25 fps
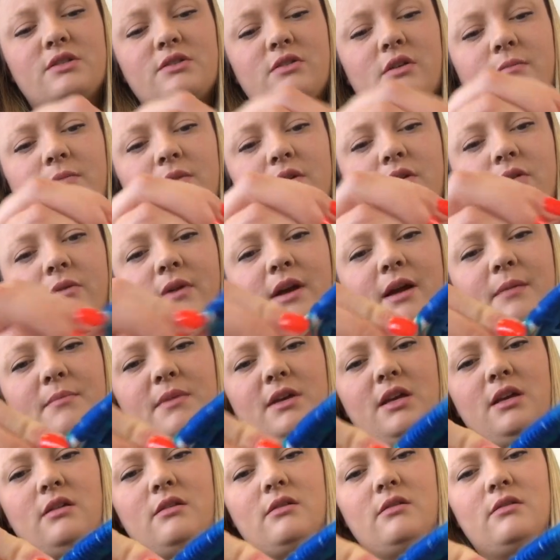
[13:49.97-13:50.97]
So I'm going to wrap
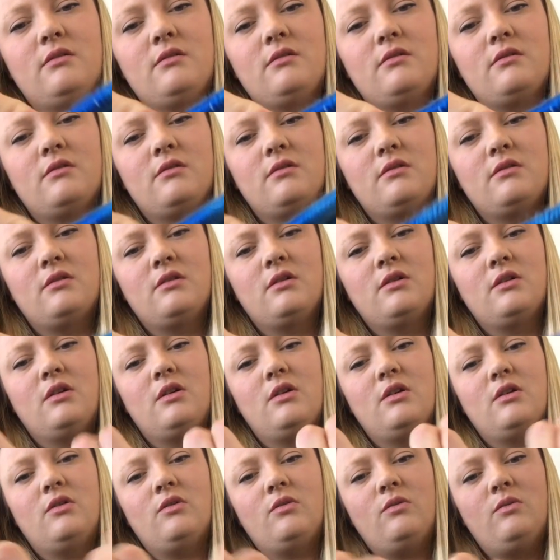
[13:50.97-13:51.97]
it
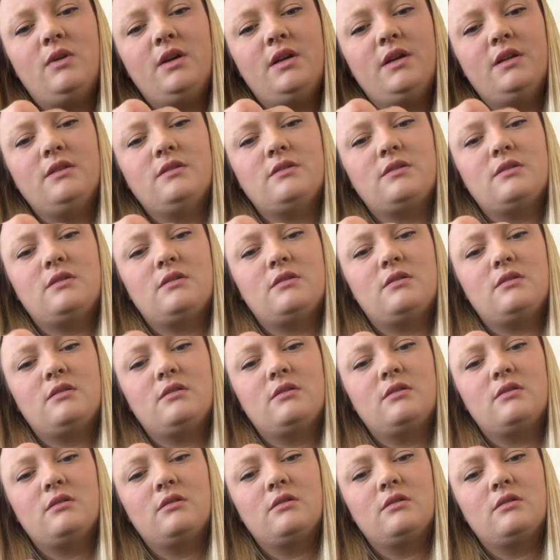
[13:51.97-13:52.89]
once,